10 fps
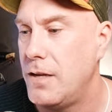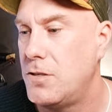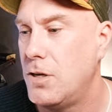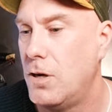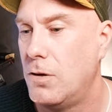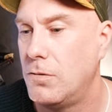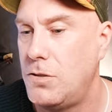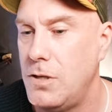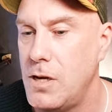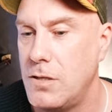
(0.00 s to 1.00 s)
so
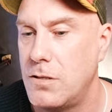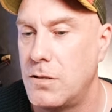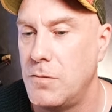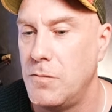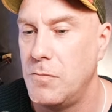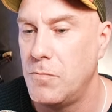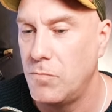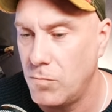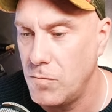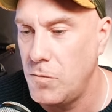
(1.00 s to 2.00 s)
just
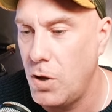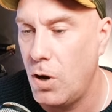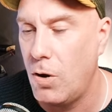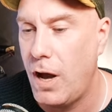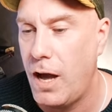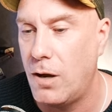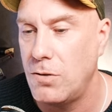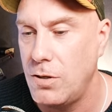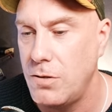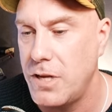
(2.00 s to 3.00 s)
know how
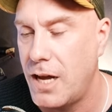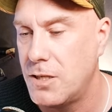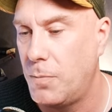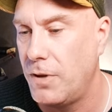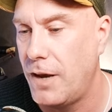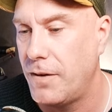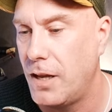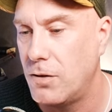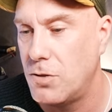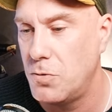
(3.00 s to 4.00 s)
to use
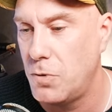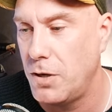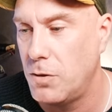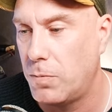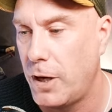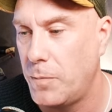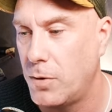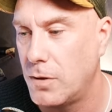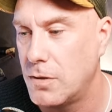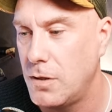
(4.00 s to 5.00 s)
Ansible-navigator to run your
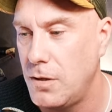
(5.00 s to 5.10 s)
playbooks.